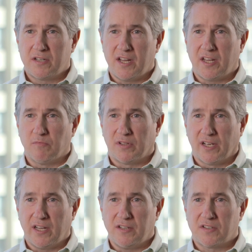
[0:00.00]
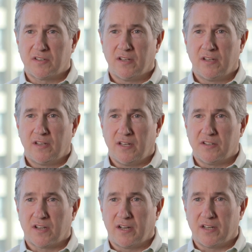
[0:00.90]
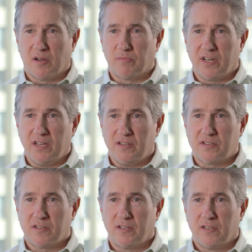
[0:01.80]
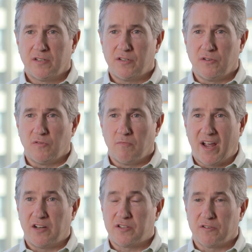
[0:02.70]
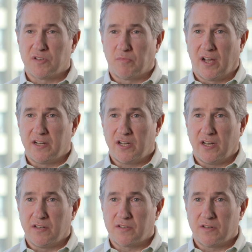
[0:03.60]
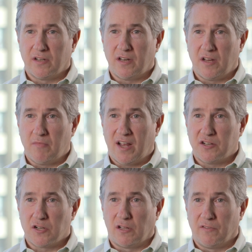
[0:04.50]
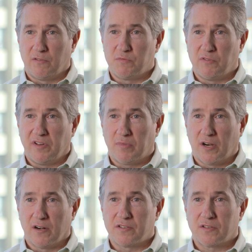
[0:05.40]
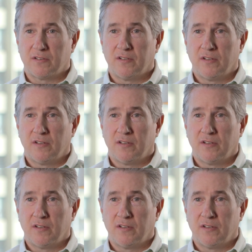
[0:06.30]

taking place inside companies to manage their supply chains and manage all of those moving parts.